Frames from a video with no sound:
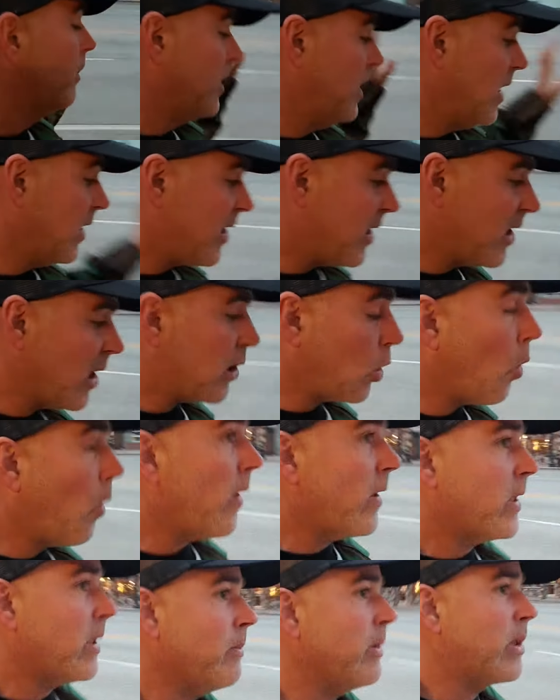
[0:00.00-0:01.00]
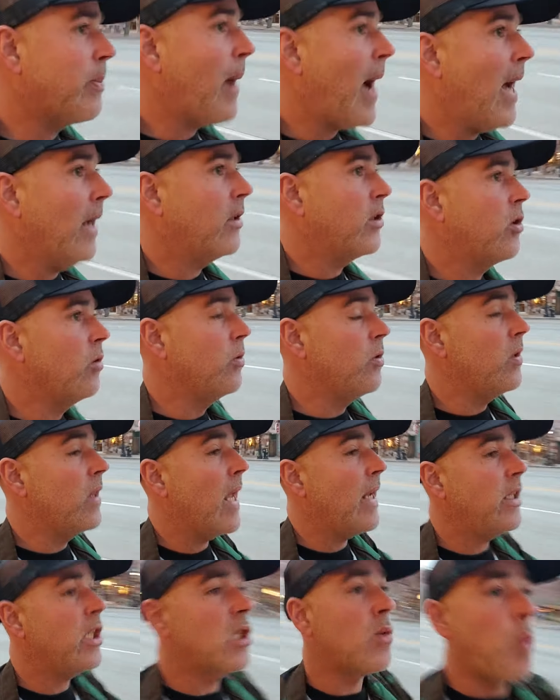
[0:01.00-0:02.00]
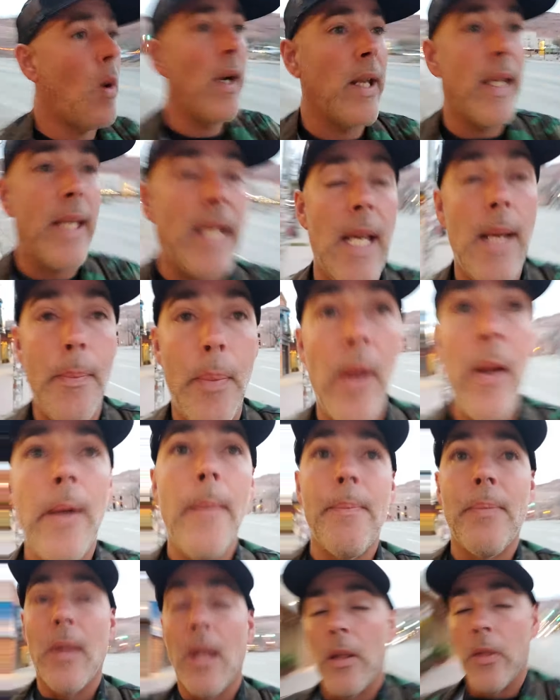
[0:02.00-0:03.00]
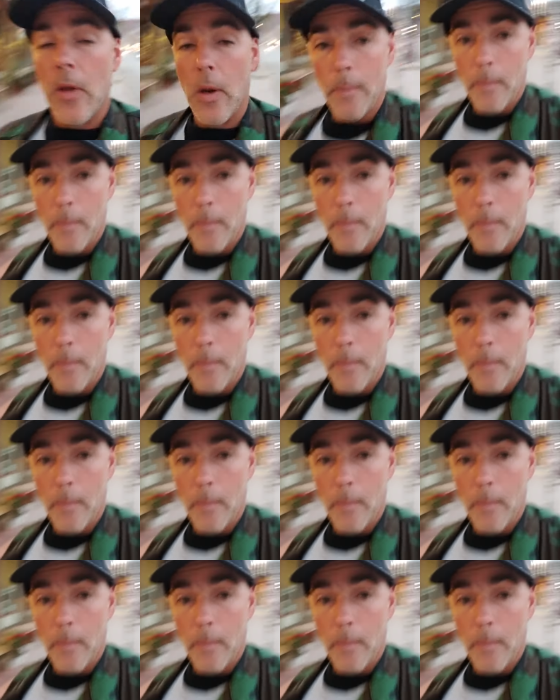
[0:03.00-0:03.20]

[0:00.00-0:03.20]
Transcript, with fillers: This is a tourism spot. So do they just want to keep the